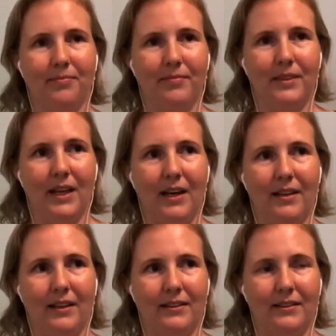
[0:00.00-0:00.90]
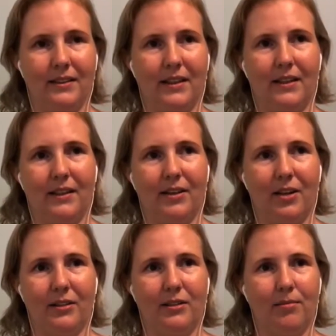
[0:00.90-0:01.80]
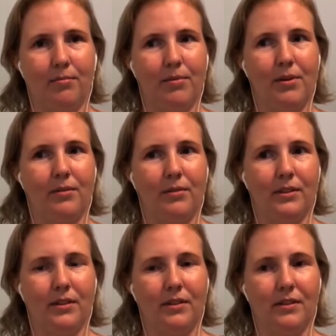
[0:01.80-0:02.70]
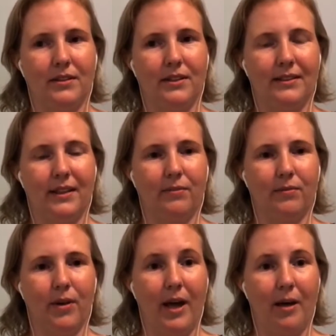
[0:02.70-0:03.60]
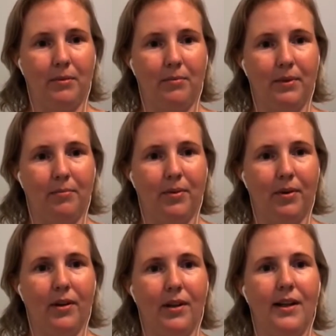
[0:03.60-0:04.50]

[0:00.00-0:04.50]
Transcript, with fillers: Yeah, that's like across the board with successful, happy people.